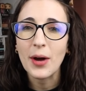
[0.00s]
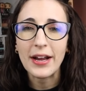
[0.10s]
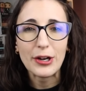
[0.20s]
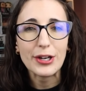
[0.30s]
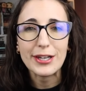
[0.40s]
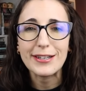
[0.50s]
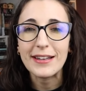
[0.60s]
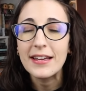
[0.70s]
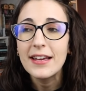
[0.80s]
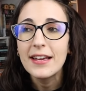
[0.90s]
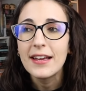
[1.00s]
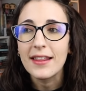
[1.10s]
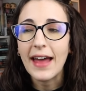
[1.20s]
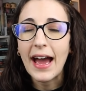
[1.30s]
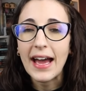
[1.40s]
I heard
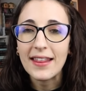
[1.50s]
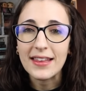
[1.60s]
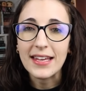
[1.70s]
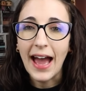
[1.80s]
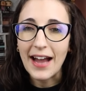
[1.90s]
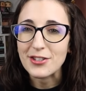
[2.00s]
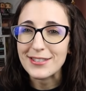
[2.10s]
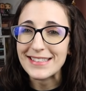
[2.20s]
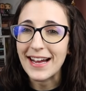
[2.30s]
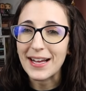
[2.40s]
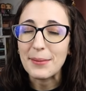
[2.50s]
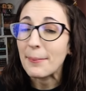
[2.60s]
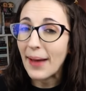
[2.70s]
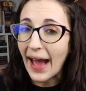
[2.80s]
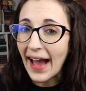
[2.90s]
that the actor is not
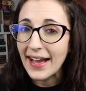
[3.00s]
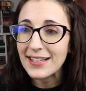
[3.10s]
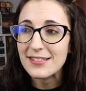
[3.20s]
coming back,